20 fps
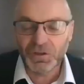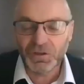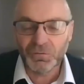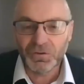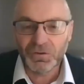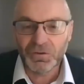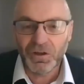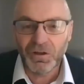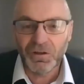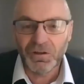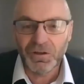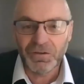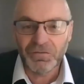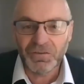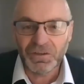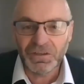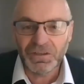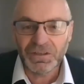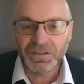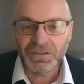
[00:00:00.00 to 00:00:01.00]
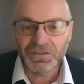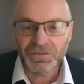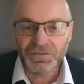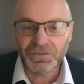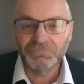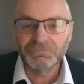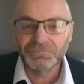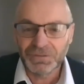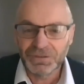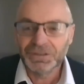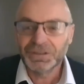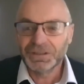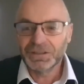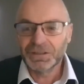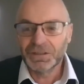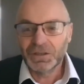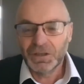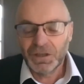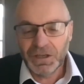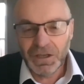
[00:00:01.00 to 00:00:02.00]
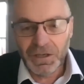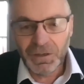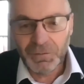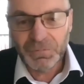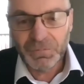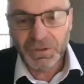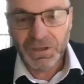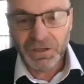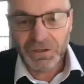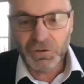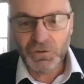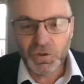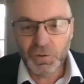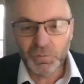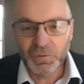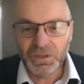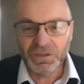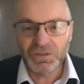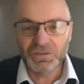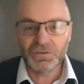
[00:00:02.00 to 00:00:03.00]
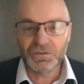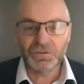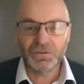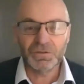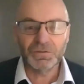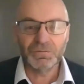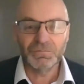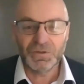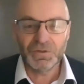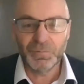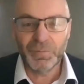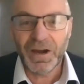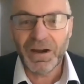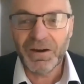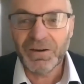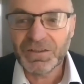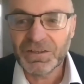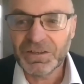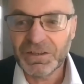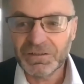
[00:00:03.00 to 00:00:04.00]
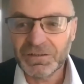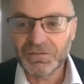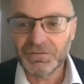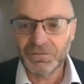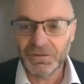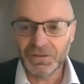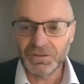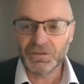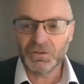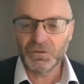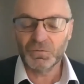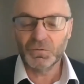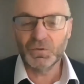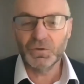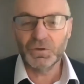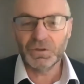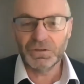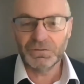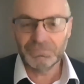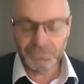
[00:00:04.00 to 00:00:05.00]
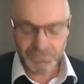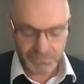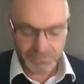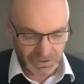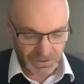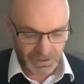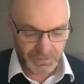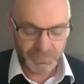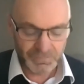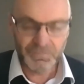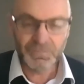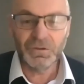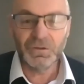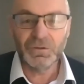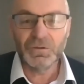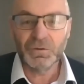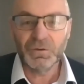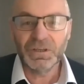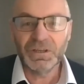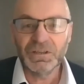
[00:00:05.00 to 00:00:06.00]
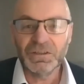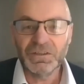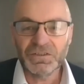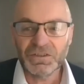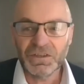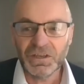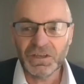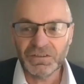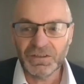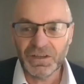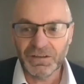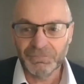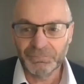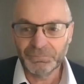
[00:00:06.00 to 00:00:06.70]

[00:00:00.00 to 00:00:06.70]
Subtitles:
with Noel over the years, and you know, contributing to Parity and to the work you're doing in the sector.